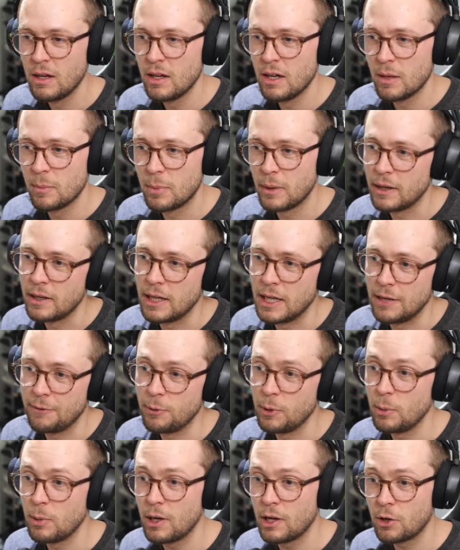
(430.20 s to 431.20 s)
But if
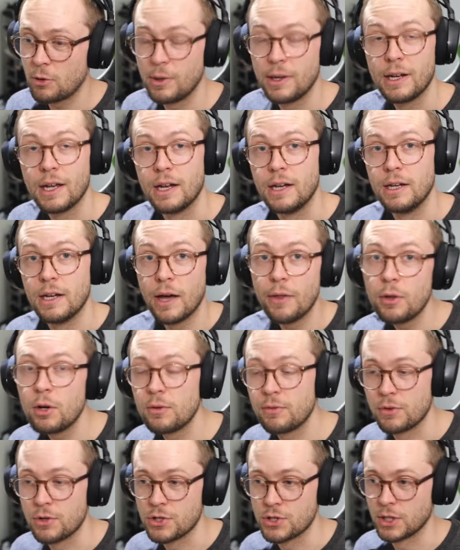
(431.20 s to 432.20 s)
we want to create another
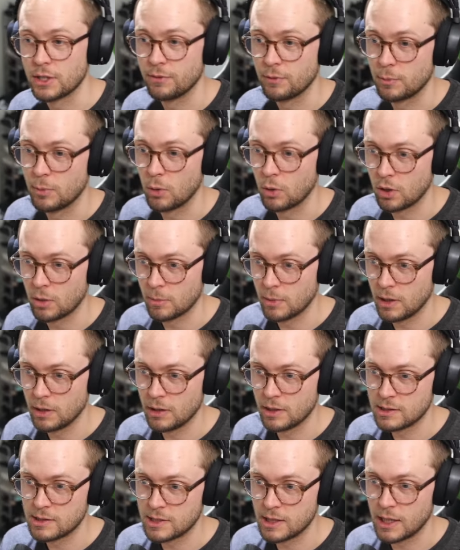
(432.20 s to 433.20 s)
version of a Pokemon,
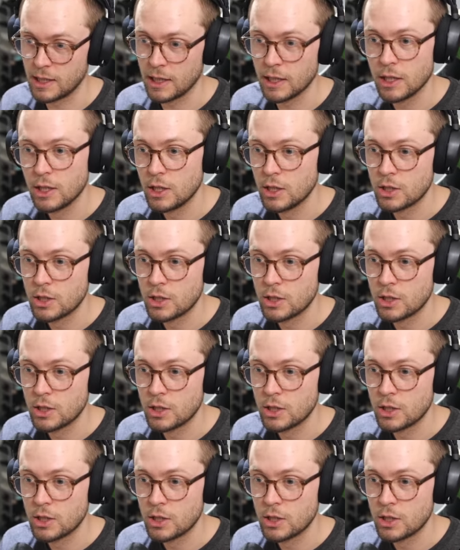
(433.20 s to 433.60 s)
let's say